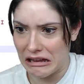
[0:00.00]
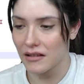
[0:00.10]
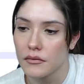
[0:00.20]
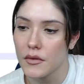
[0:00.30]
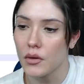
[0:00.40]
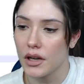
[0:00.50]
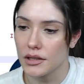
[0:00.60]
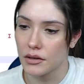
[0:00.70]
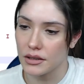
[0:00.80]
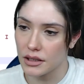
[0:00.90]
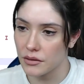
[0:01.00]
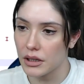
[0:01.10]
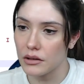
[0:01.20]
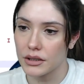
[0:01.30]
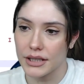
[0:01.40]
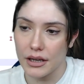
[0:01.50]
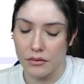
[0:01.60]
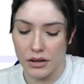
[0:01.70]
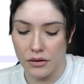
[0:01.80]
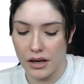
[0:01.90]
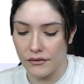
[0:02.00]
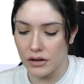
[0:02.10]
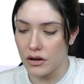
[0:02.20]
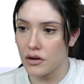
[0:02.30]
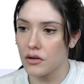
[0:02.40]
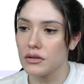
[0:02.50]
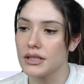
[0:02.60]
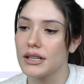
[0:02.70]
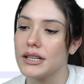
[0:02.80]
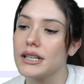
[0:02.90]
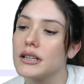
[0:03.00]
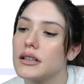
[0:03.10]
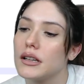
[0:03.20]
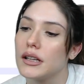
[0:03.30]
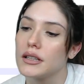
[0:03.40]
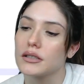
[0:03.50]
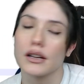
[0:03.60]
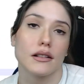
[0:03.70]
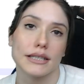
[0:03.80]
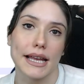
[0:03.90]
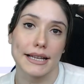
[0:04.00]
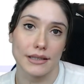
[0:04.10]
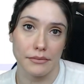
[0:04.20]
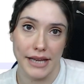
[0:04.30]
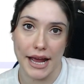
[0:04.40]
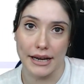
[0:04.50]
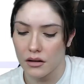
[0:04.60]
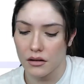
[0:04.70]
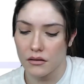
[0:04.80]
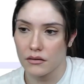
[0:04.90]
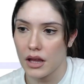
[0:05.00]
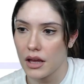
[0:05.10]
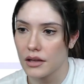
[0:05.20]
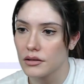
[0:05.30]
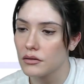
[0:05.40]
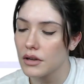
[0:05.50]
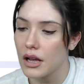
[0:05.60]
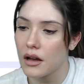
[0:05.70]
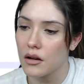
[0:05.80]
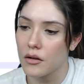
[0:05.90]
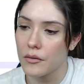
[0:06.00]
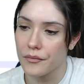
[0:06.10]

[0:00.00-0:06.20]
Okay, so this is what it looks like when you have your nodes done. So now let's add some data. Okay, so now